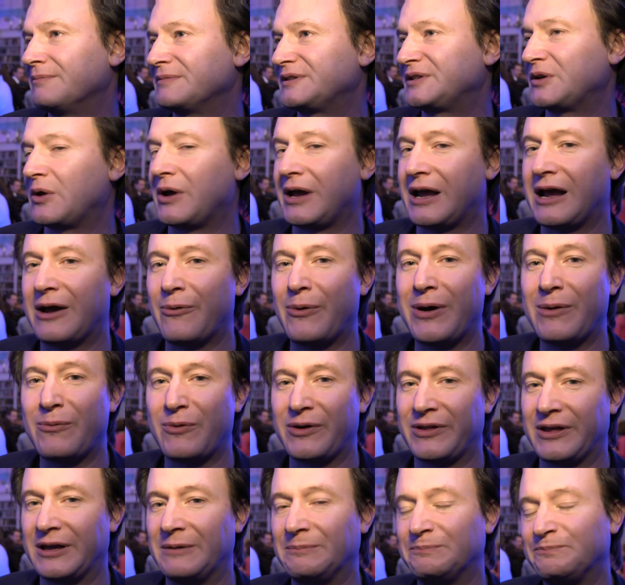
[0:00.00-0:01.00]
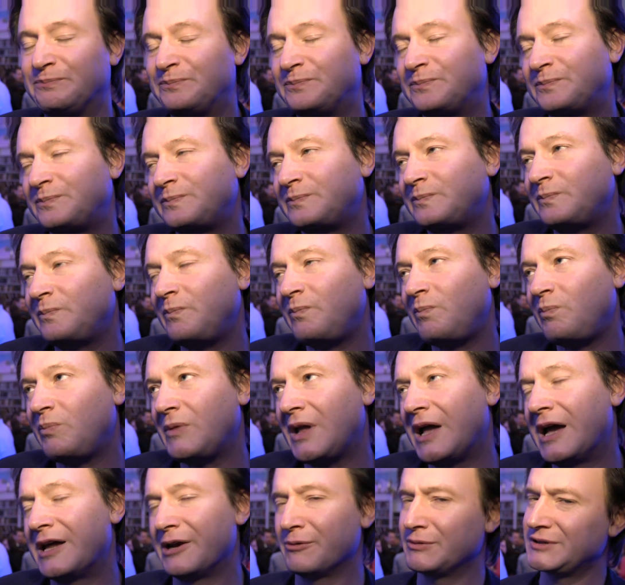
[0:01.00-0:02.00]
So I went with it.
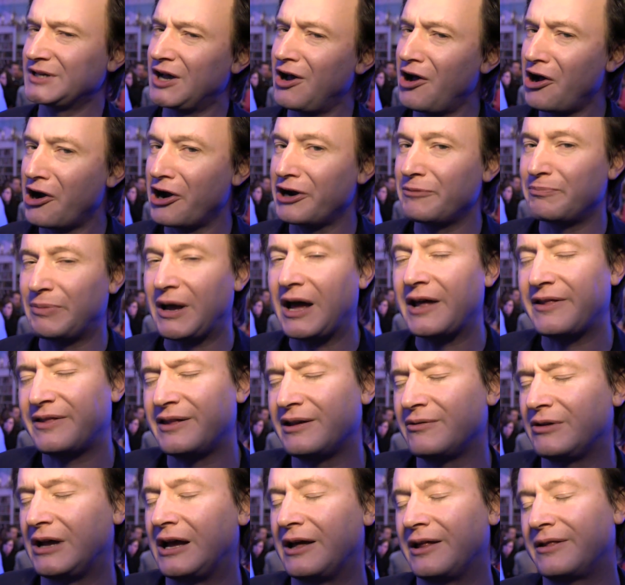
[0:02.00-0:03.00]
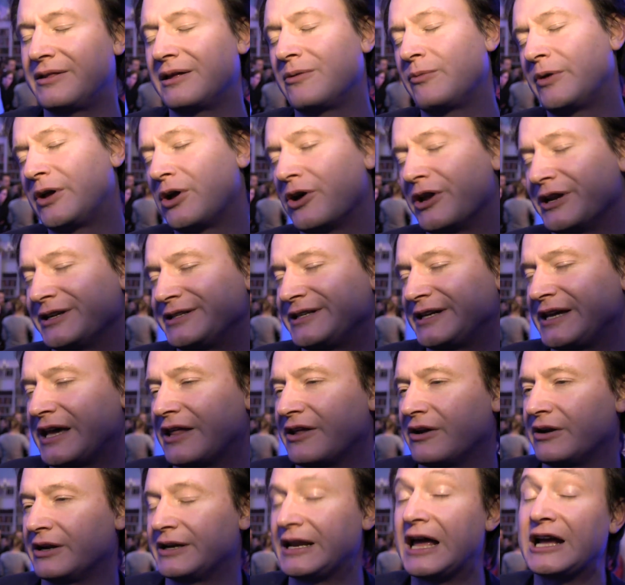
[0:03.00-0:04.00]
And it was hard, but I think we got it
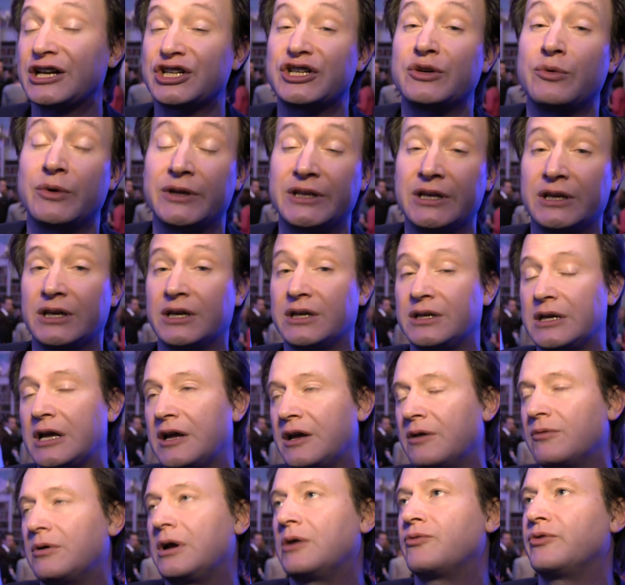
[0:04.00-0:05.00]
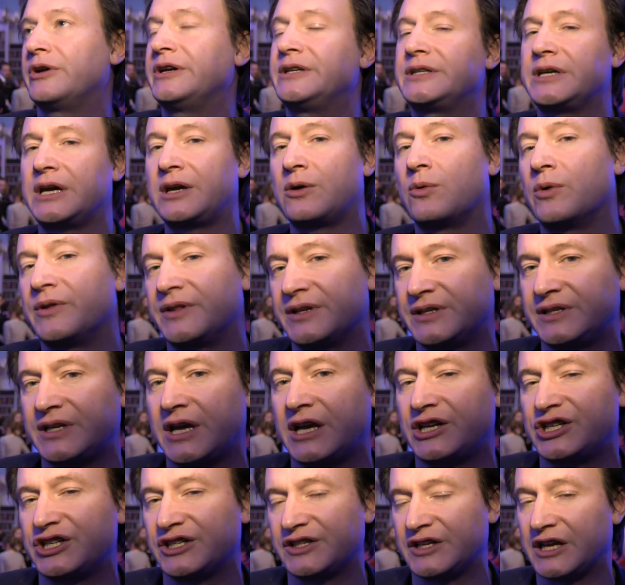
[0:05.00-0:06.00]
together. And actually, we did a retake of one of the
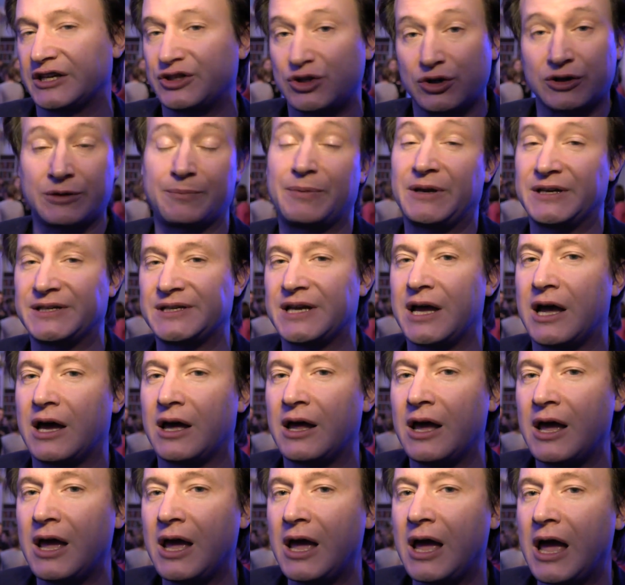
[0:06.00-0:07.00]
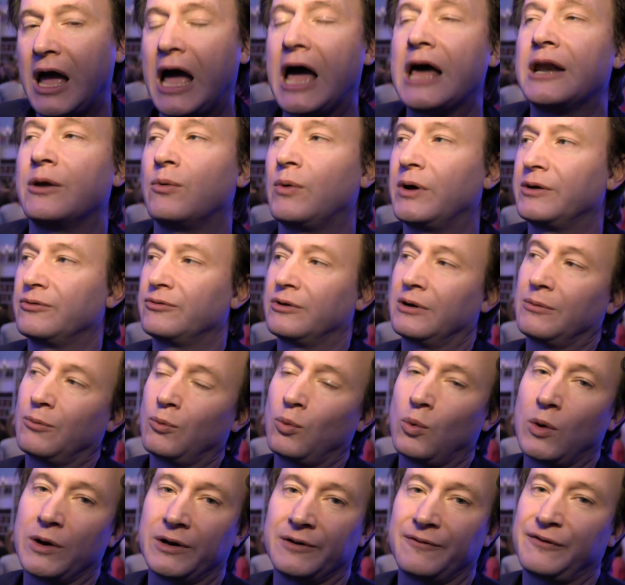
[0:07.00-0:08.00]
sections, and I took the piece out, and it went
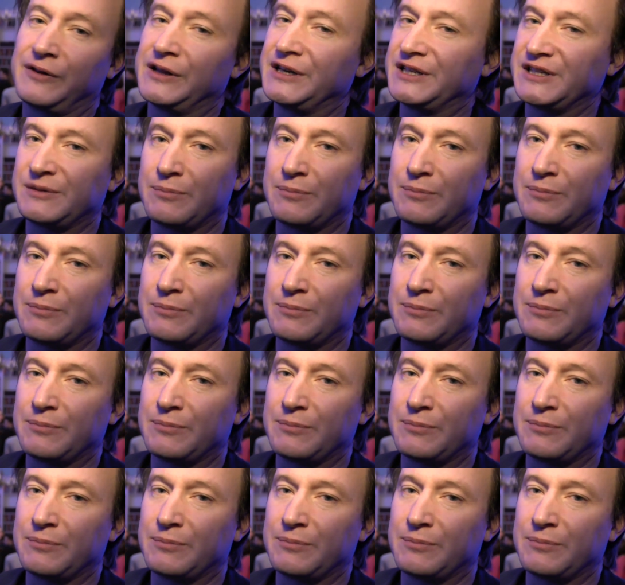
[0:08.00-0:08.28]
wonderfully